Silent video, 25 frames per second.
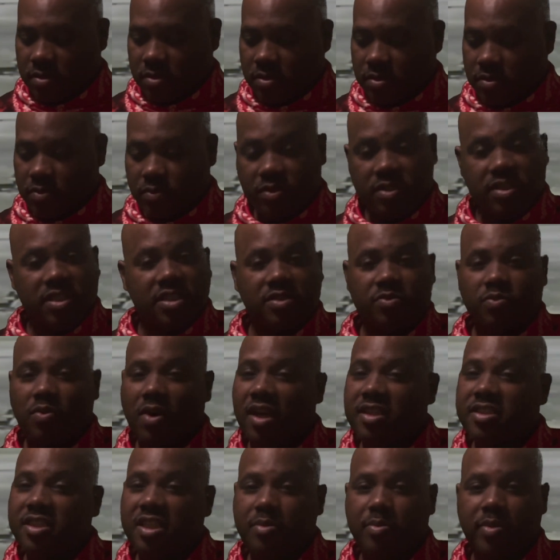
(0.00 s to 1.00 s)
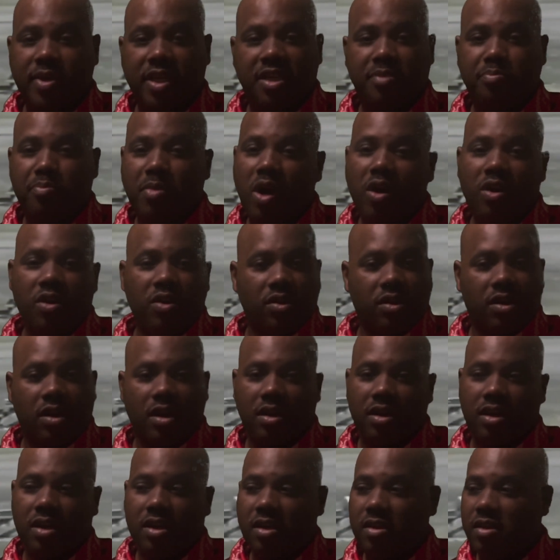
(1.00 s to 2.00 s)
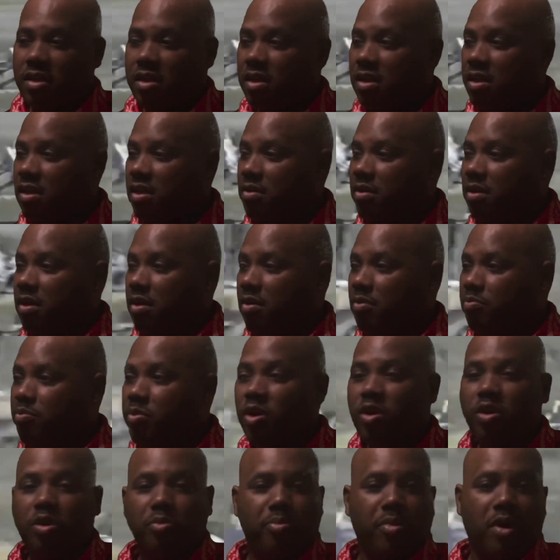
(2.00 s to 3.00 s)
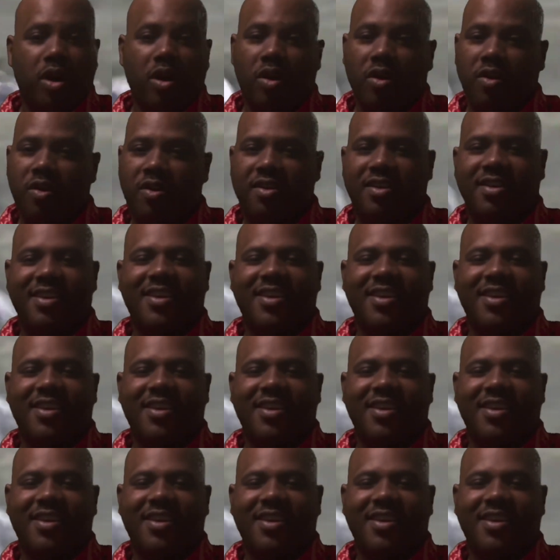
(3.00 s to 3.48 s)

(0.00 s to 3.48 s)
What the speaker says: we just watched him eat a burger, a booger burger.